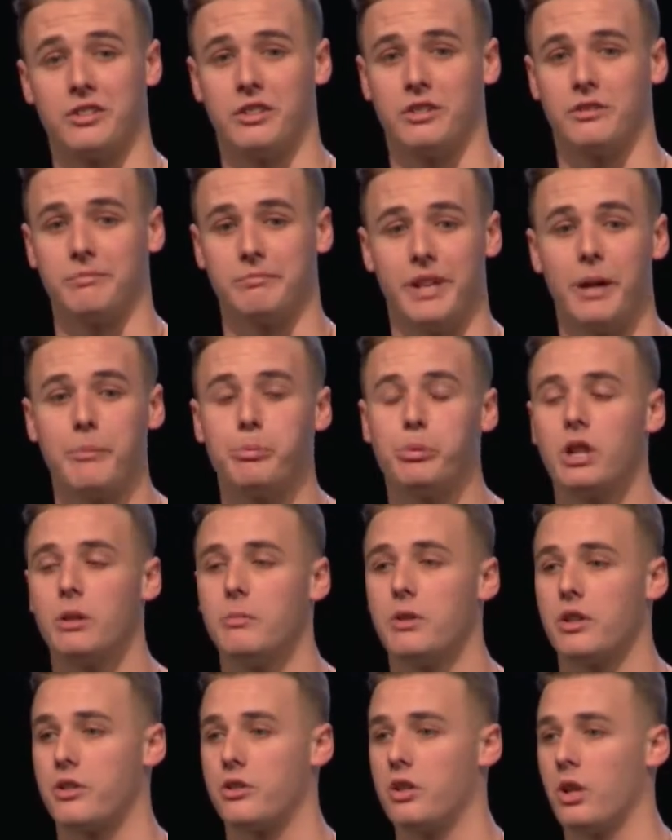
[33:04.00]
and that pretty
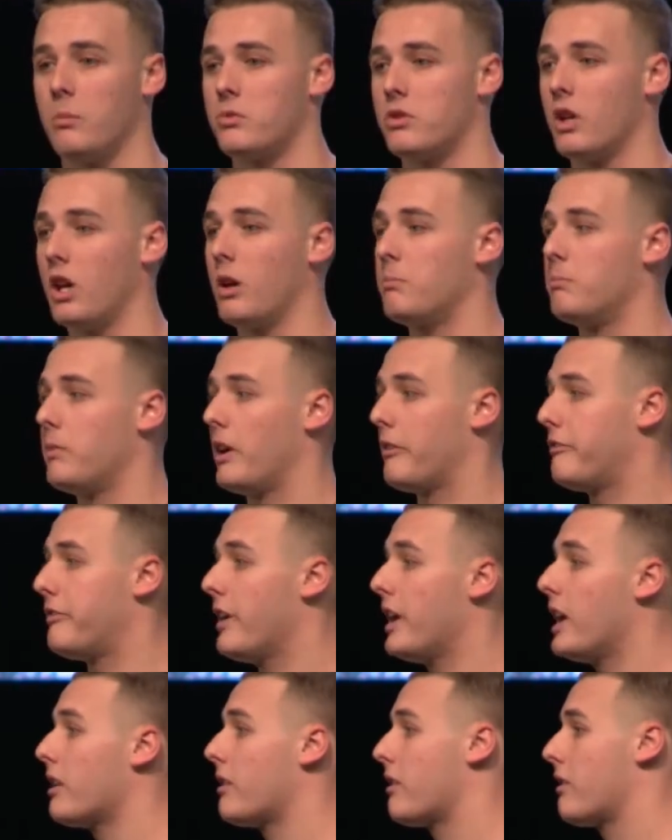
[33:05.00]
much sums up my
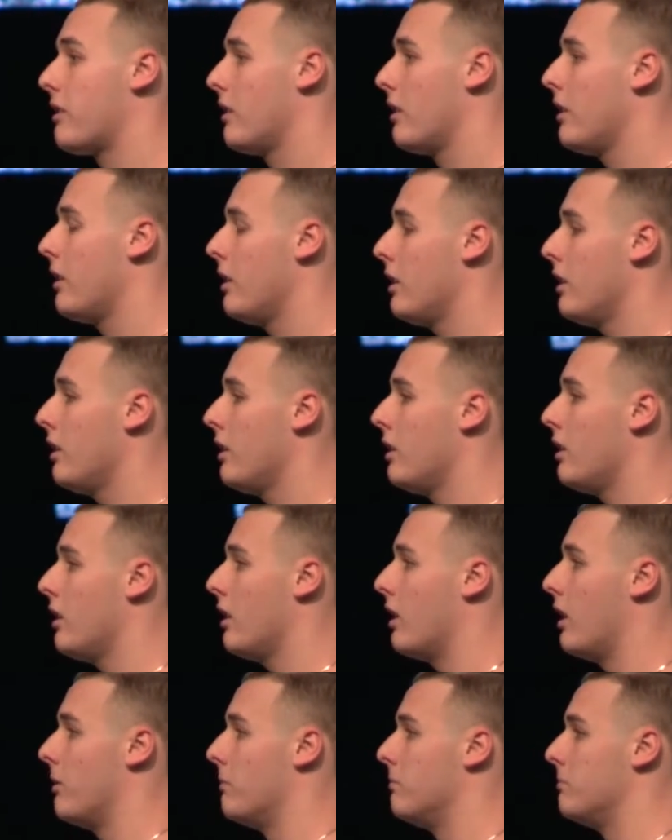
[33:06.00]
faith.
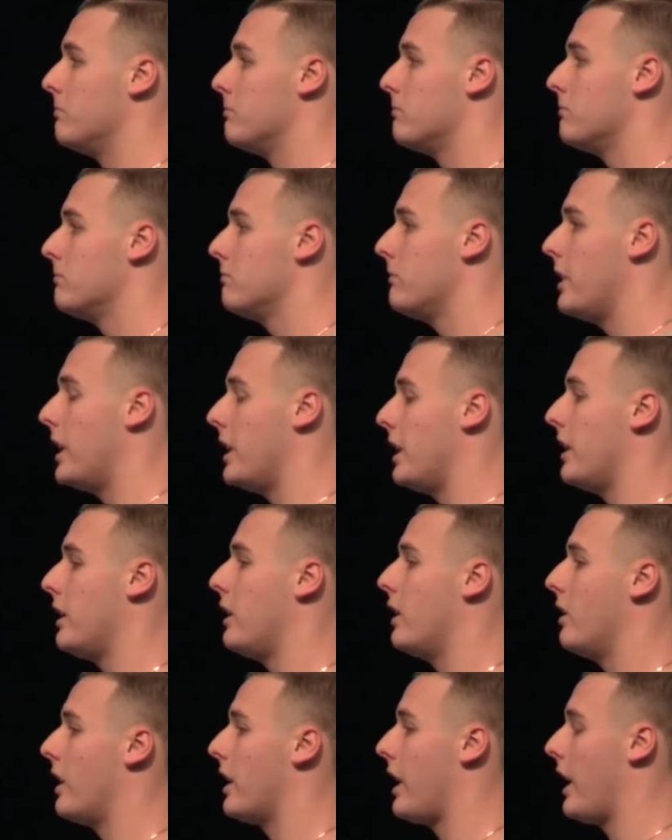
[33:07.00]
I
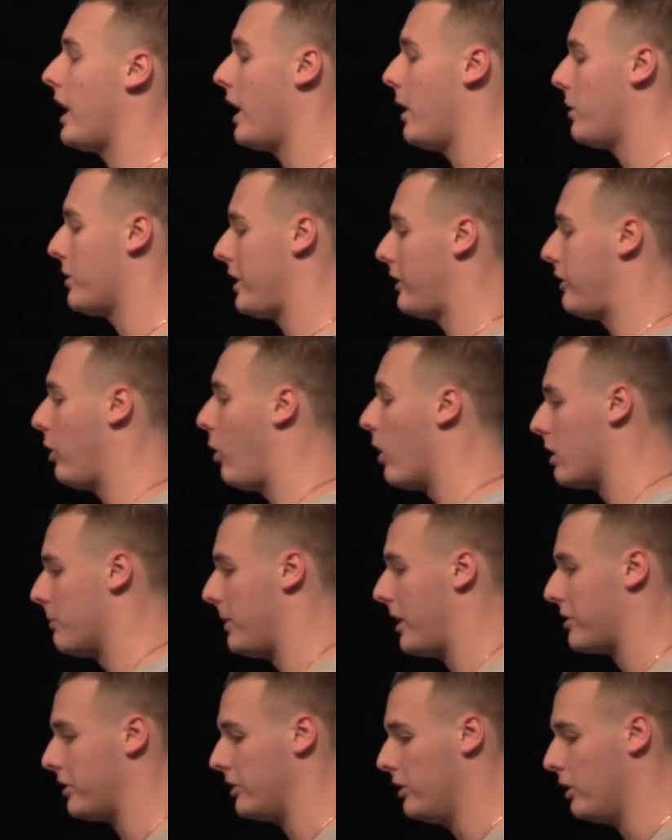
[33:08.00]
told him, I
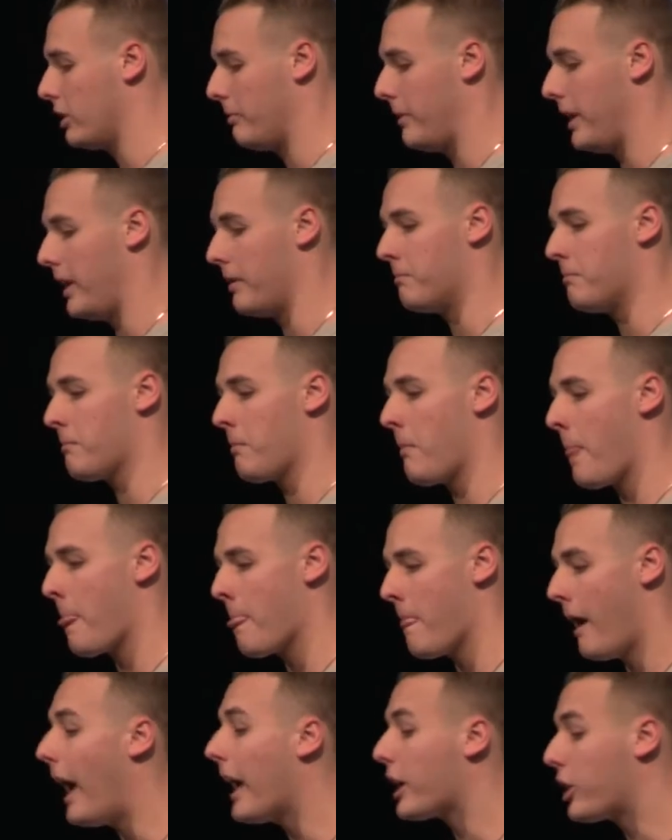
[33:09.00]
said, look, man,
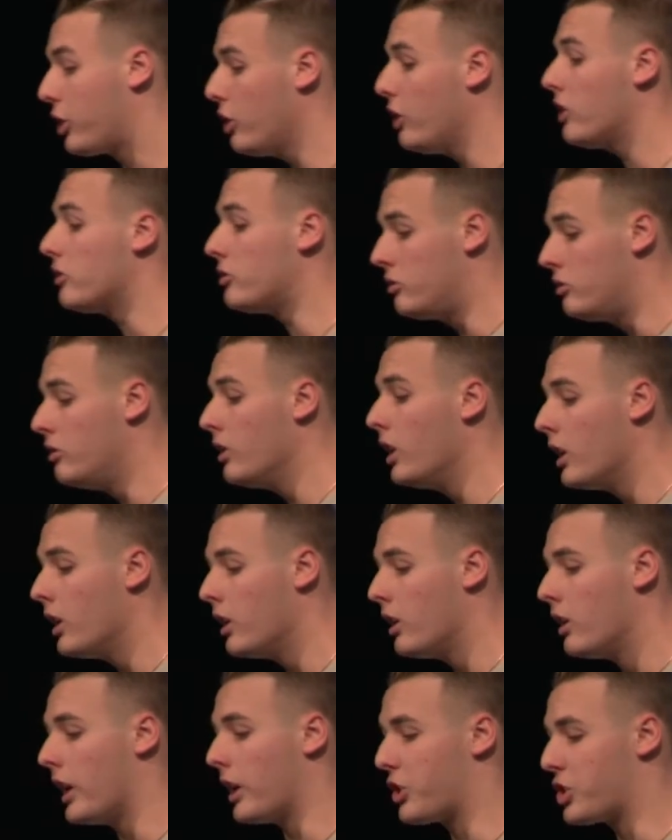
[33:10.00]
I could
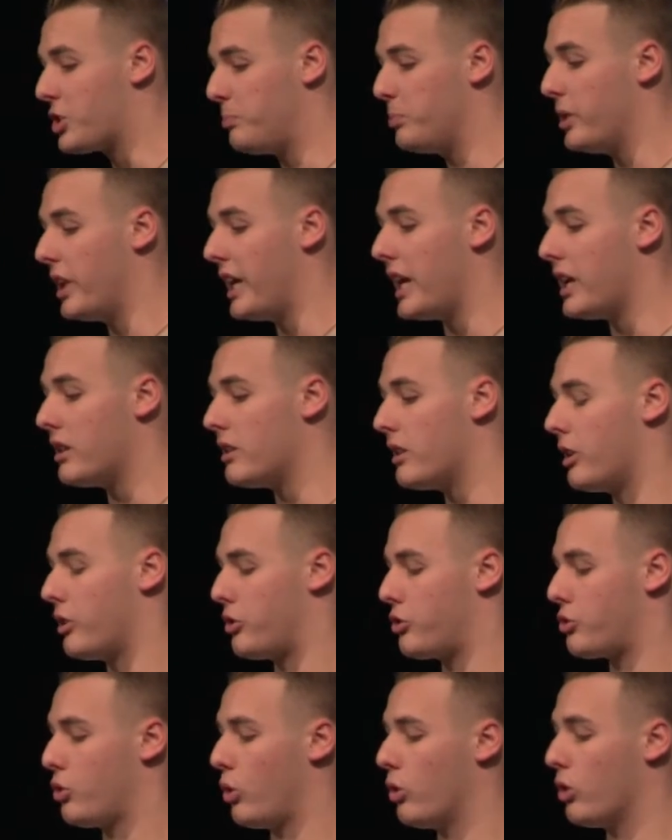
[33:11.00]
explain the
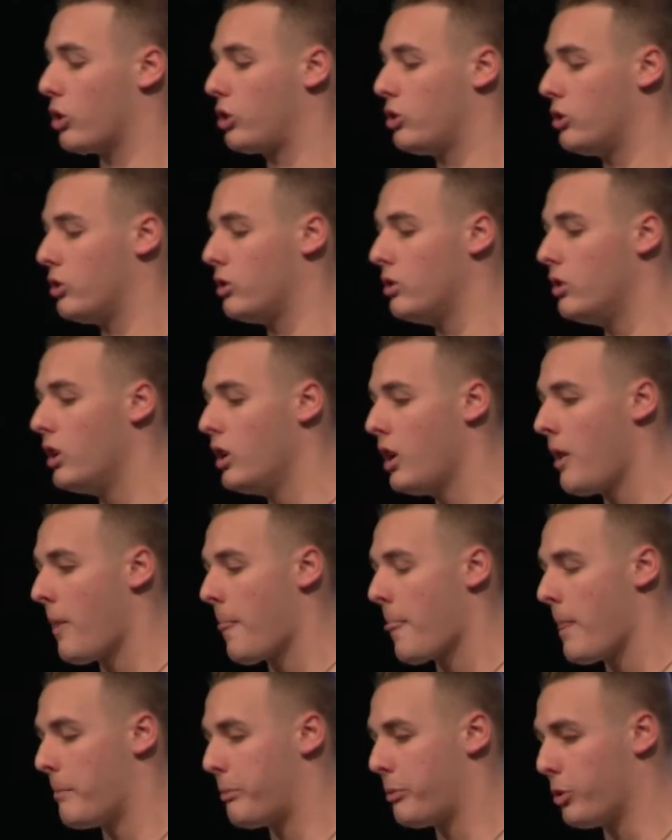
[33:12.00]
historical
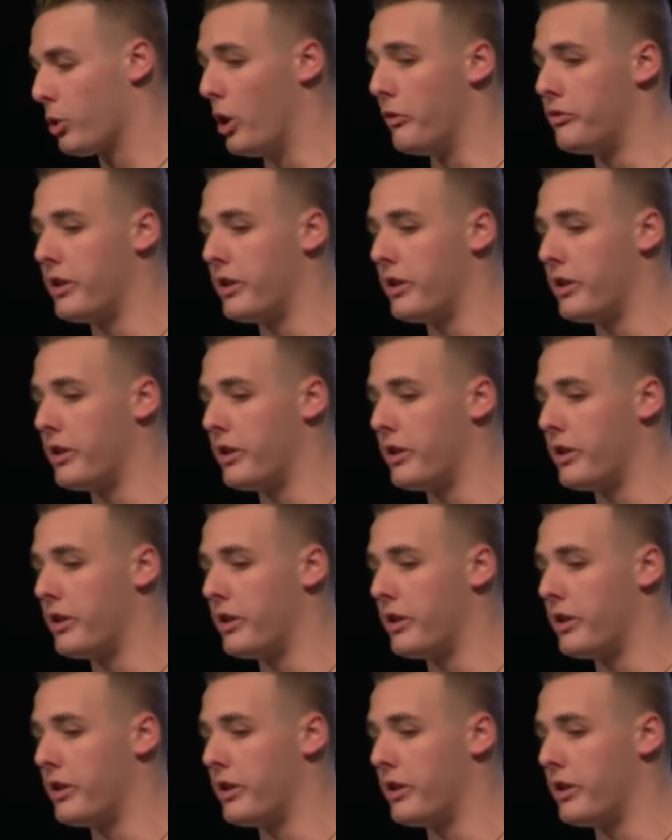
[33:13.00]
proof